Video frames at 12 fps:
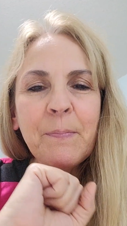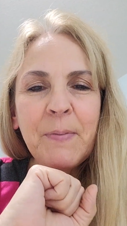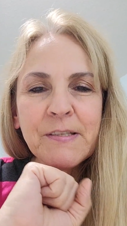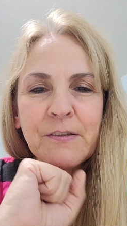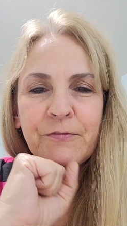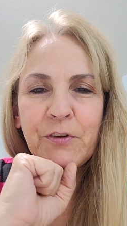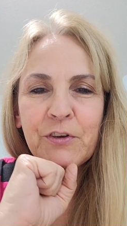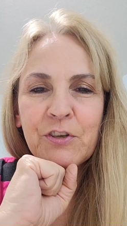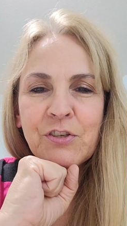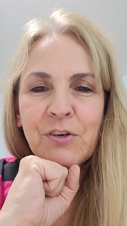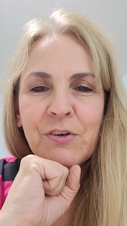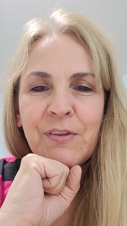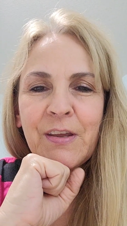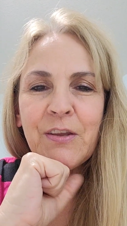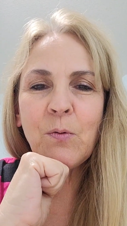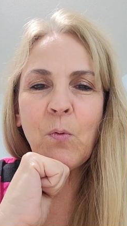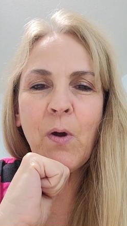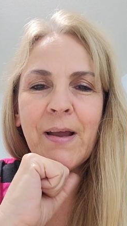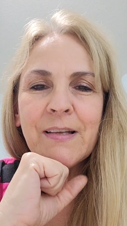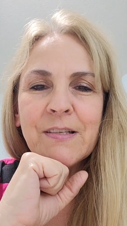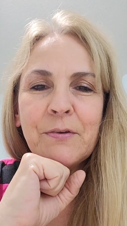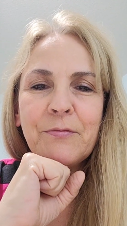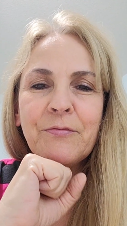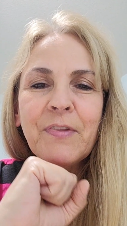a piece of furniture that you want
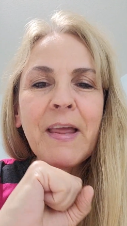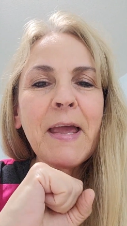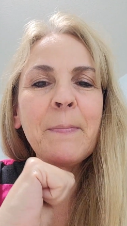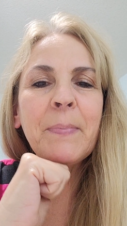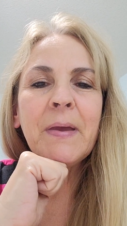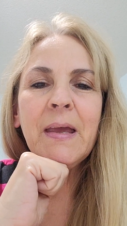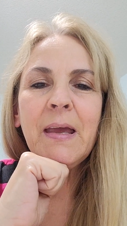to flip